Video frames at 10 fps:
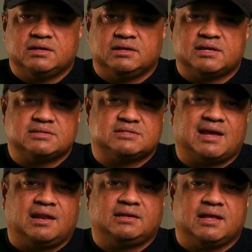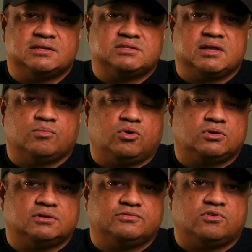It has a silent STM
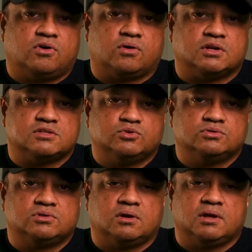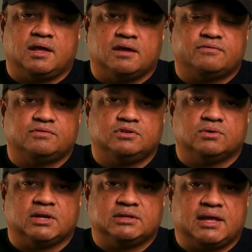motor for smooth AF
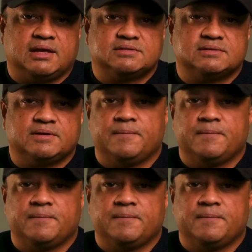during takes,